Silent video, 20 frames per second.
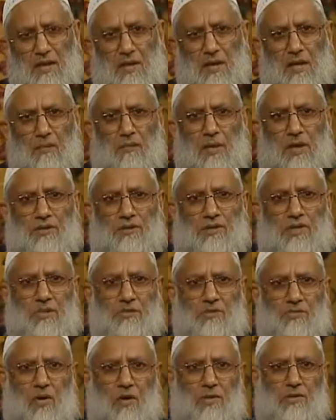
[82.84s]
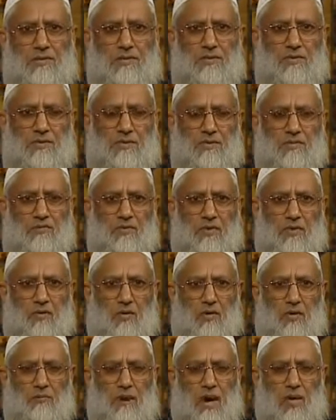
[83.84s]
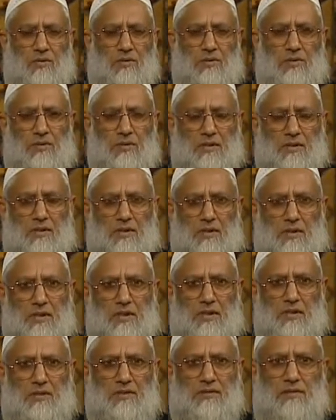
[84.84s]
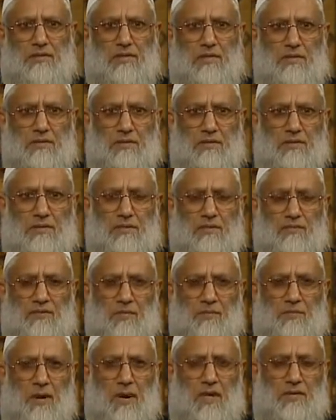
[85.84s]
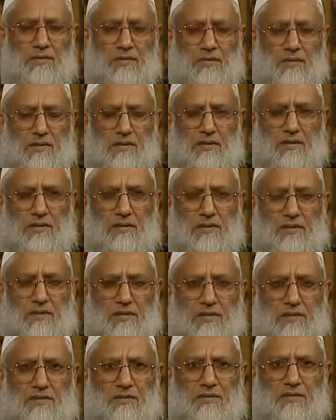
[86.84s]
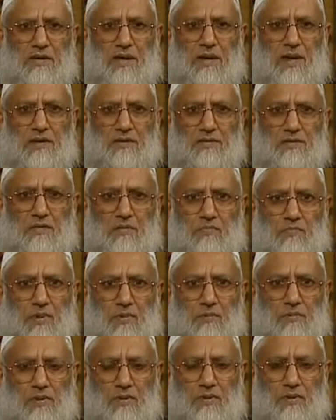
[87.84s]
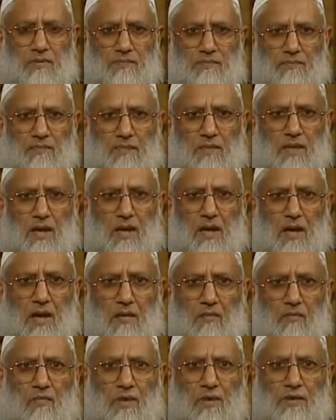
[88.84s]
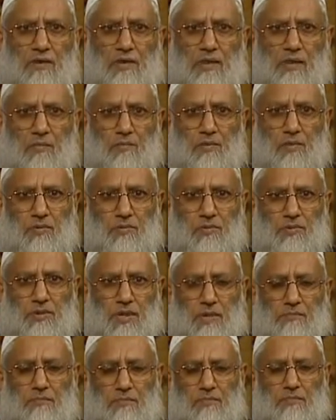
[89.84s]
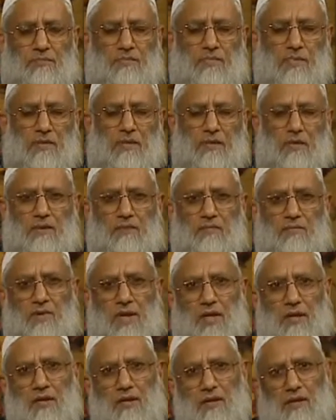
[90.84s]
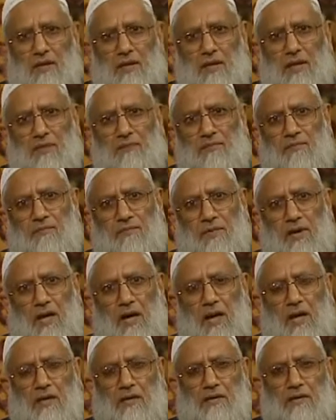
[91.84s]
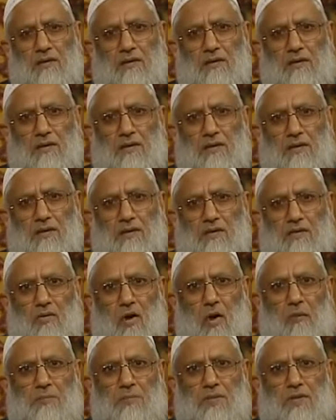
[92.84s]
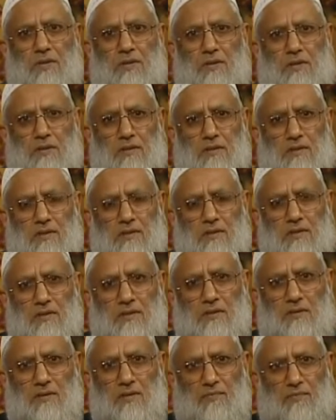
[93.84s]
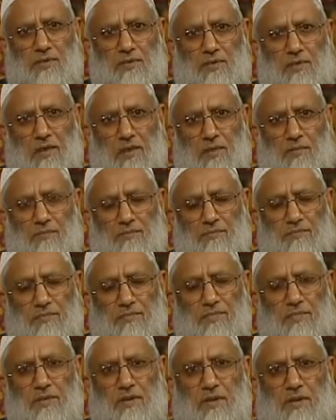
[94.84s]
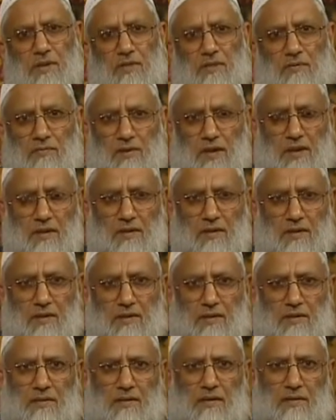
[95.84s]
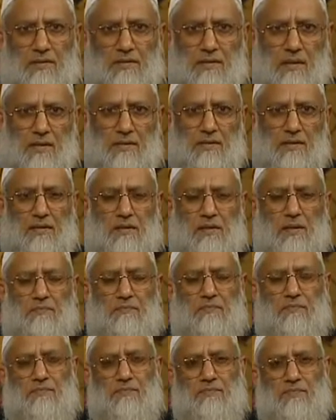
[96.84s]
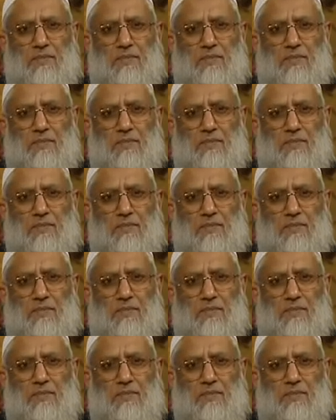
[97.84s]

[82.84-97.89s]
Among these knowledges, we know about the history of the past, the ancient people, what happened to them when they have adopted the teachings of Islam and when they rejected them.